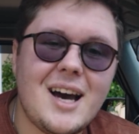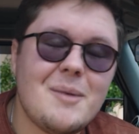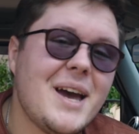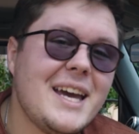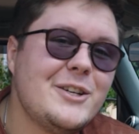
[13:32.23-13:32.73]

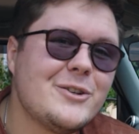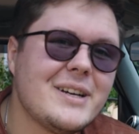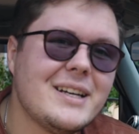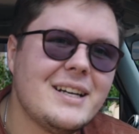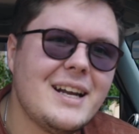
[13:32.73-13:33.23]
I'm
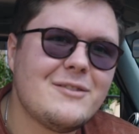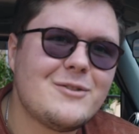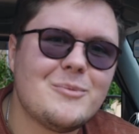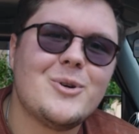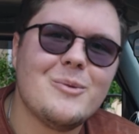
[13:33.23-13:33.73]
Adrian
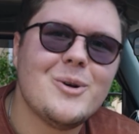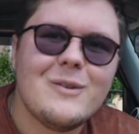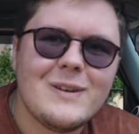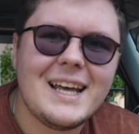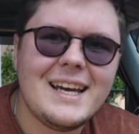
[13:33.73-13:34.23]
from Rome
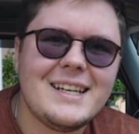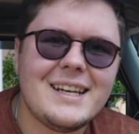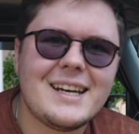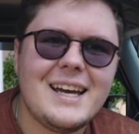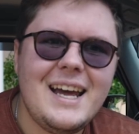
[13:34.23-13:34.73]

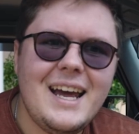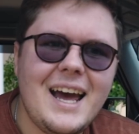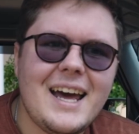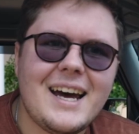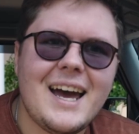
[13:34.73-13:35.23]
Overlanding
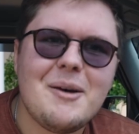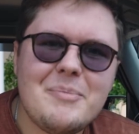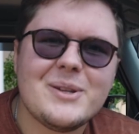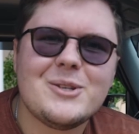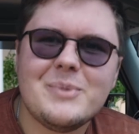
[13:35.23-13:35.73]
and I
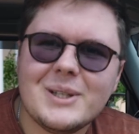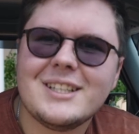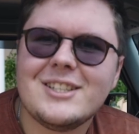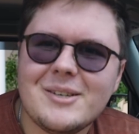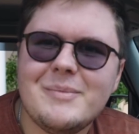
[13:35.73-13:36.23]
happen to build
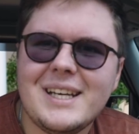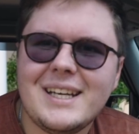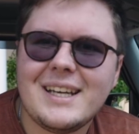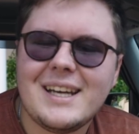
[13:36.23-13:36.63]
a Jimny.